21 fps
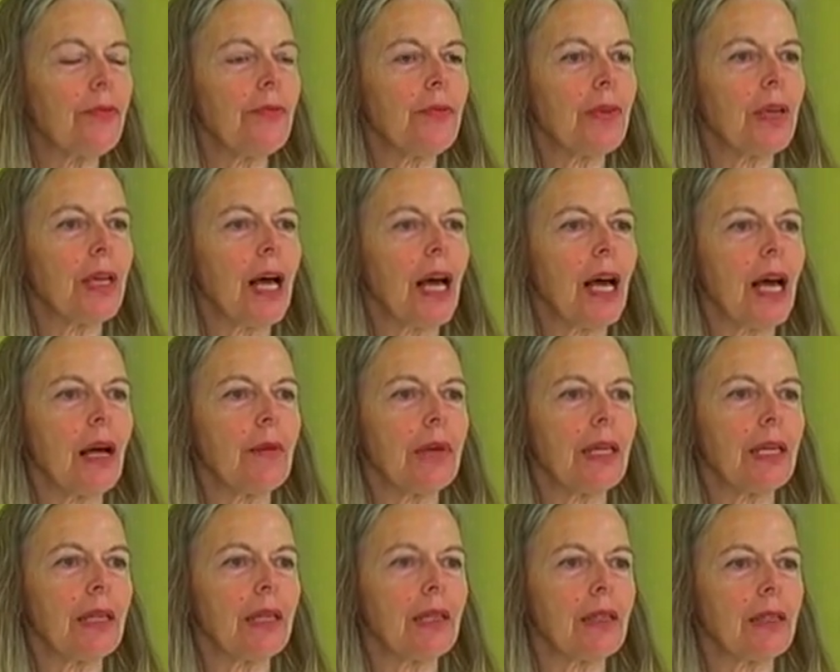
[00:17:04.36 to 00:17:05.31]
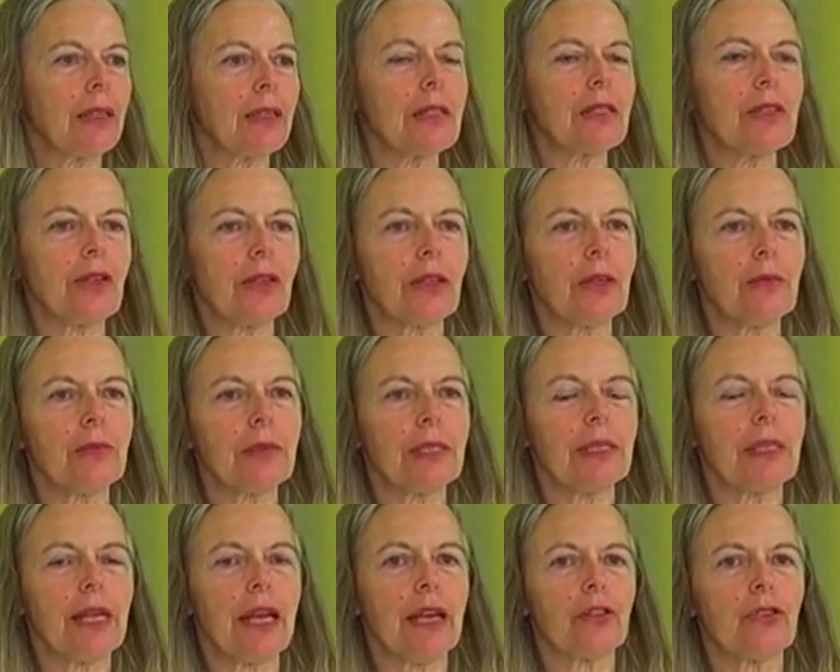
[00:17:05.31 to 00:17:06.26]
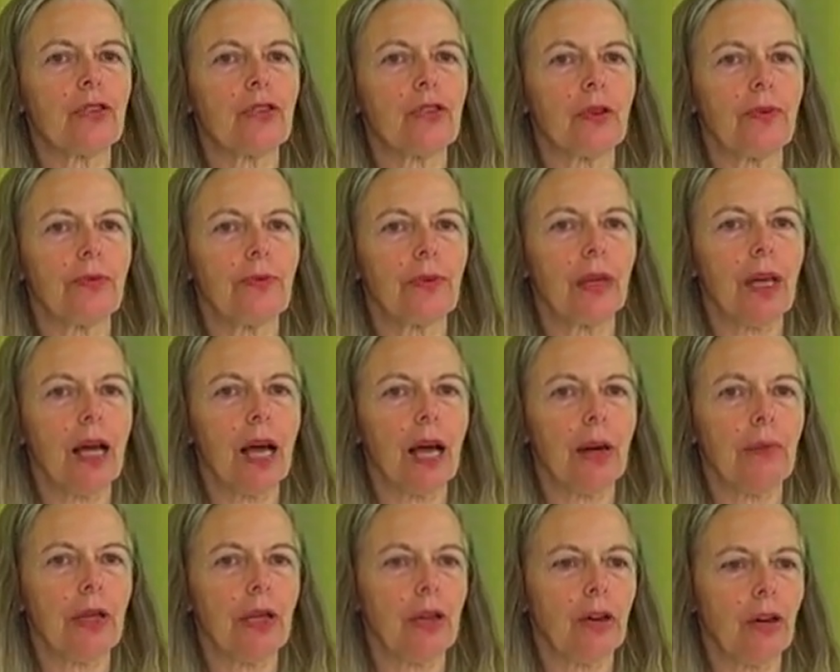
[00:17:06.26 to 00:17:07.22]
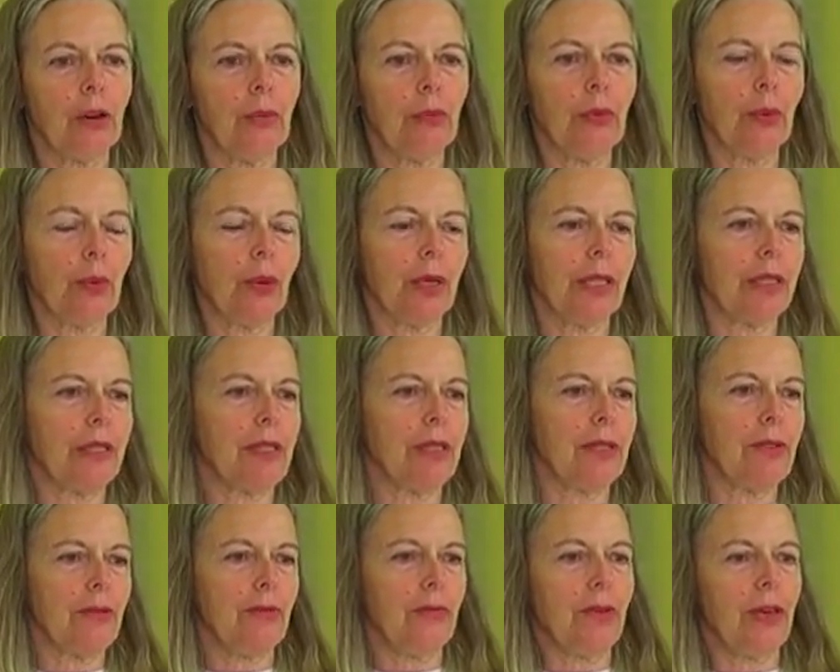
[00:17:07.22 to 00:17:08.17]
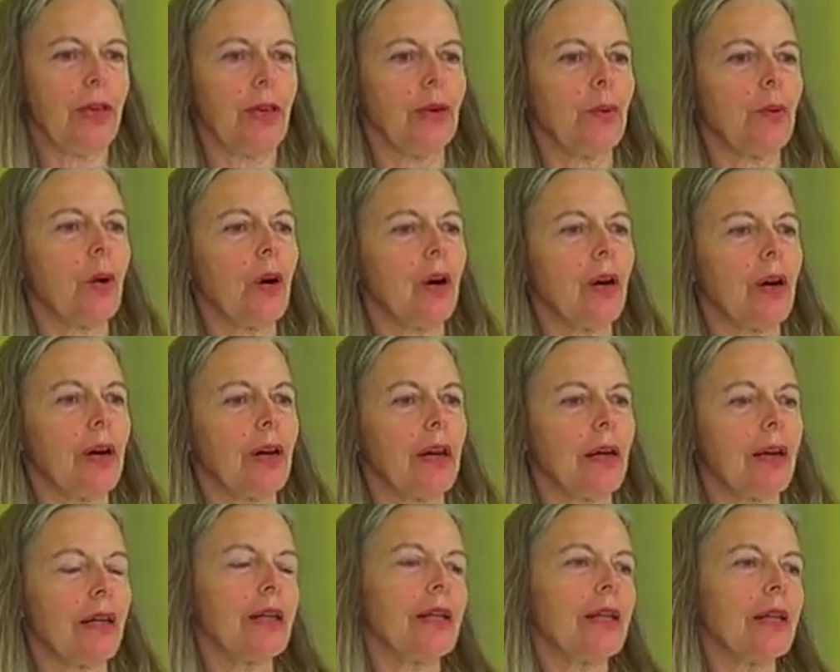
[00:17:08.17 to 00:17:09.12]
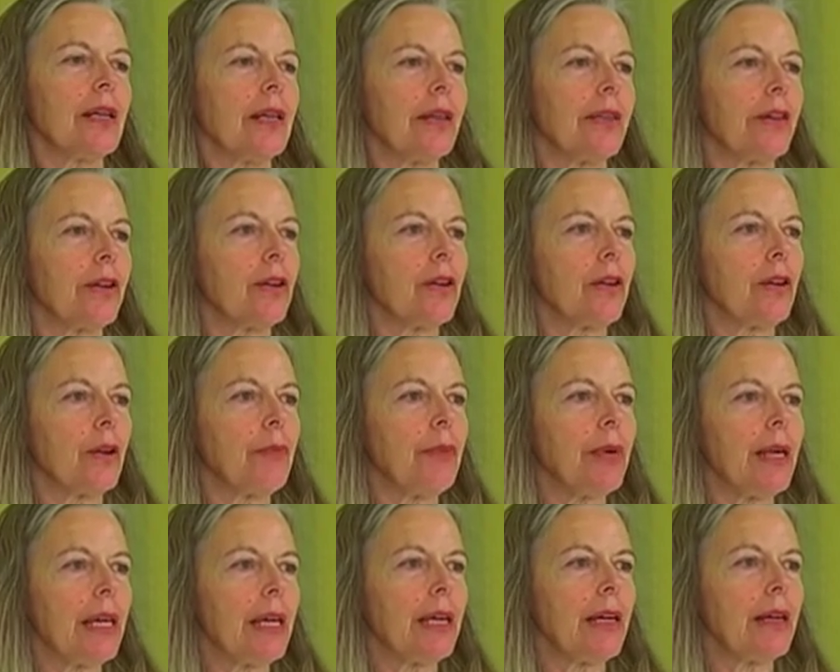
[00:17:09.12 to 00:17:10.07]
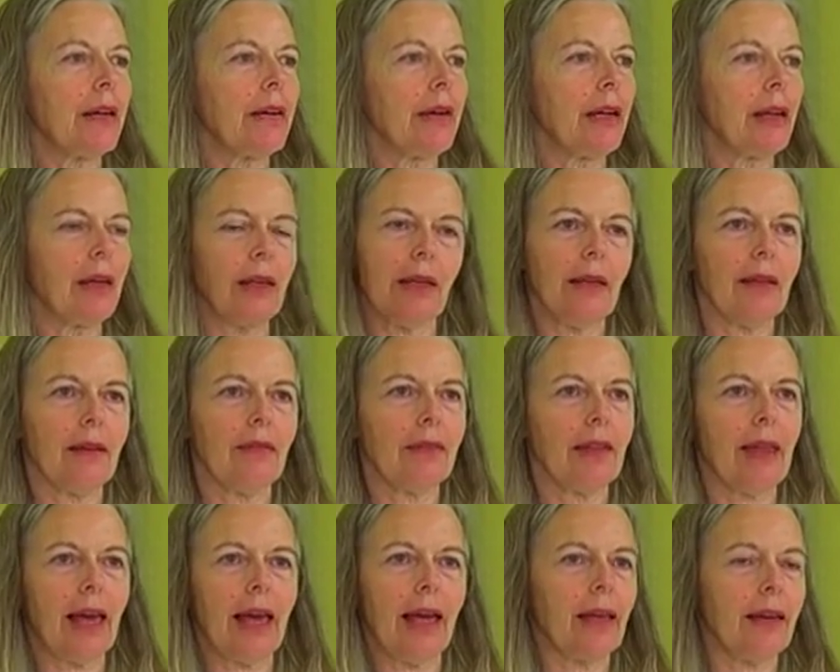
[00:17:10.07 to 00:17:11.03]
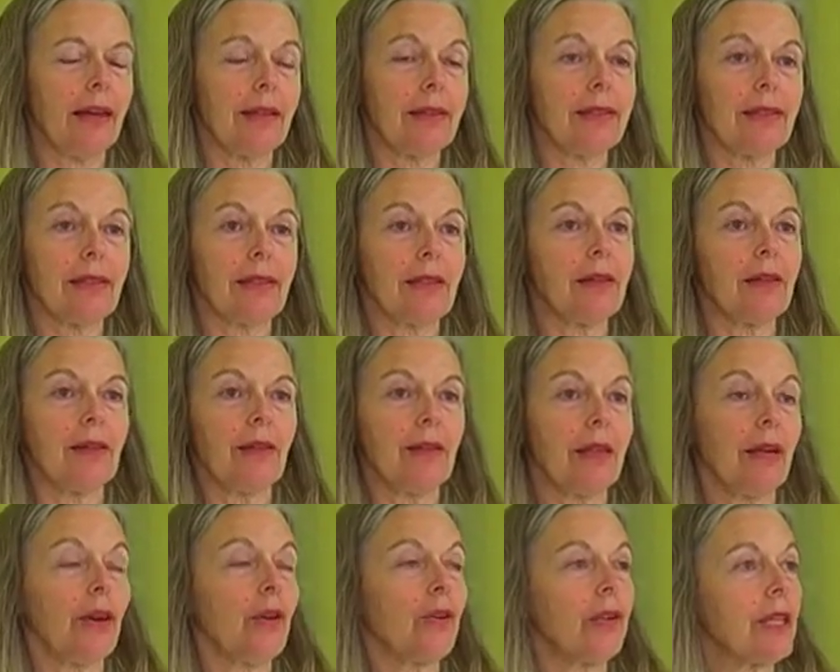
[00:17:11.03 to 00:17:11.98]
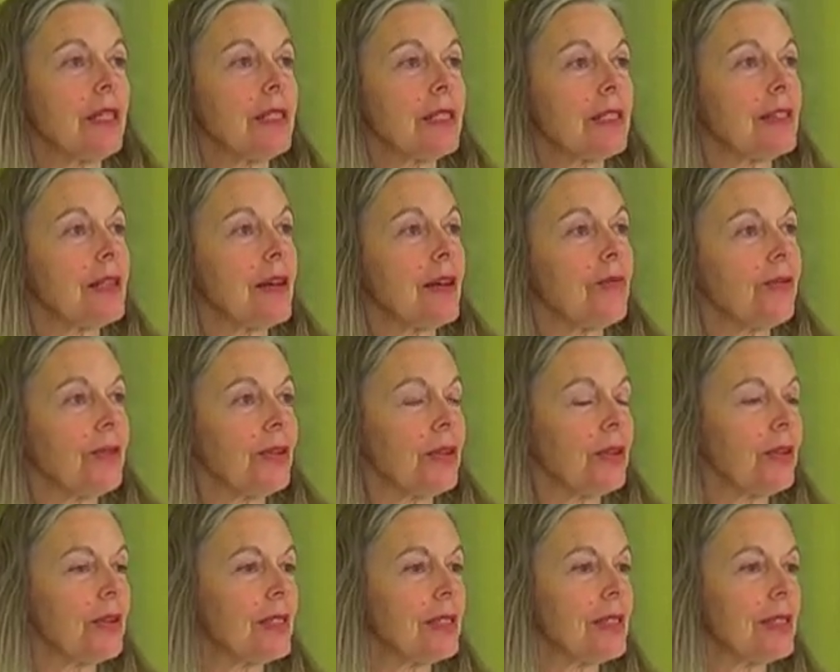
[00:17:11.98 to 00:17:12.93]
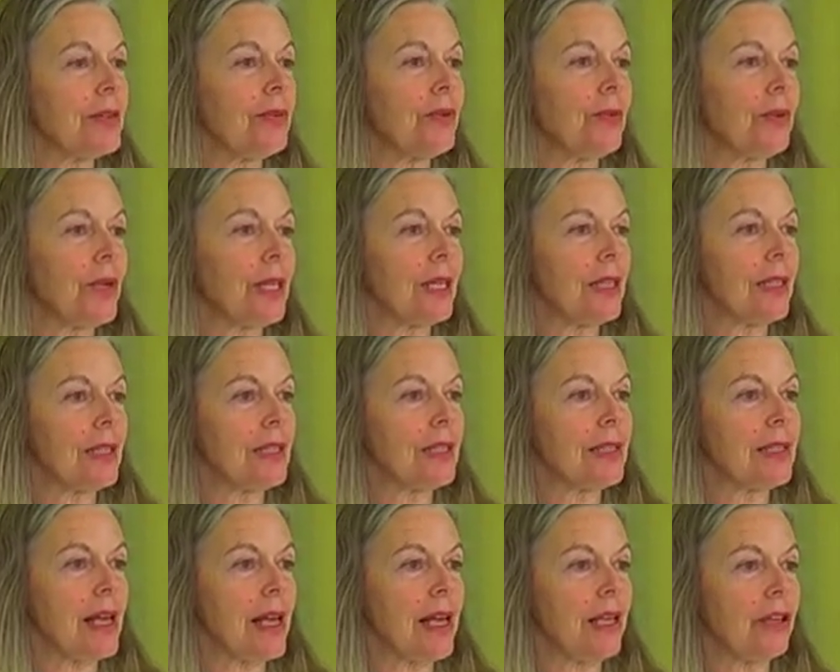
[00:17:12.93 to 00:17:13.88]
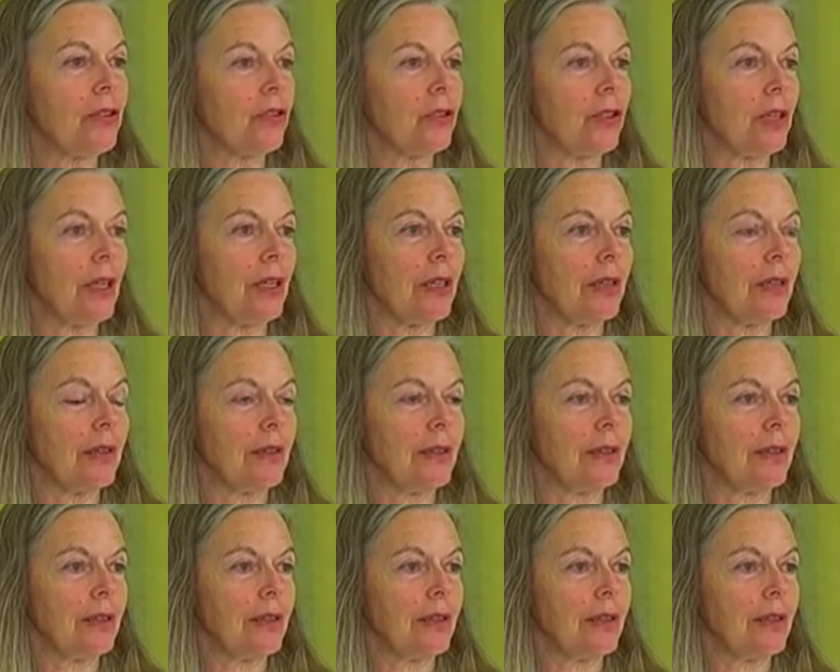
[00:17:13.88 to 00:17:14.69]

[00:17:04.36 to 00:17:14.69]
the phenomena, the circumstantial phenomena or points of view are that are appearing, that is the only stuff there is of realization.